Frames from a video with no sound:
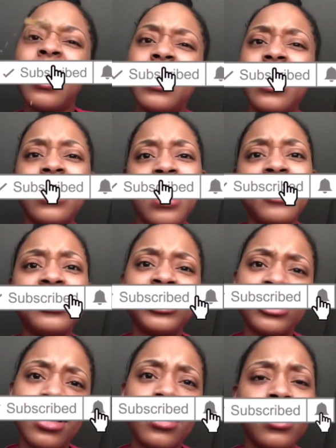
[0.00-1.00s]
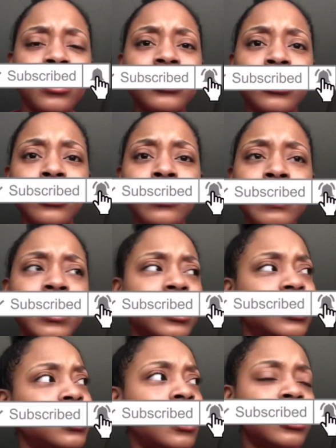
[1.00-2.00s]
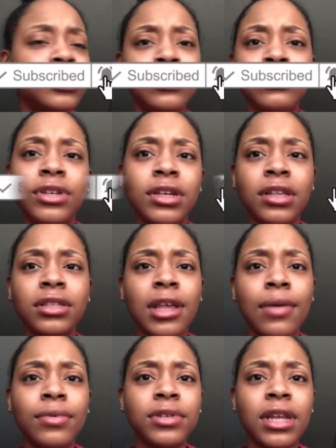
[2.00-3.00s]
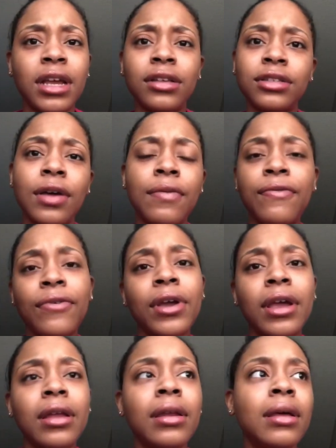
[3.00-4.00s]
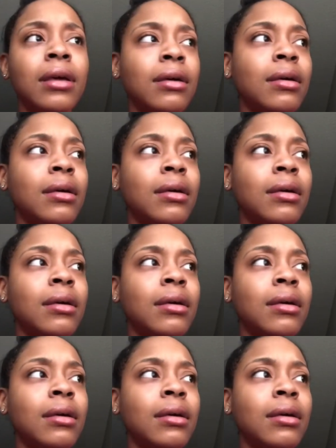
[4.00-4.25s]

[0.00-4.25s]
and they kind of shaded us a little bit because National Chicken Sandwich Day is on freaking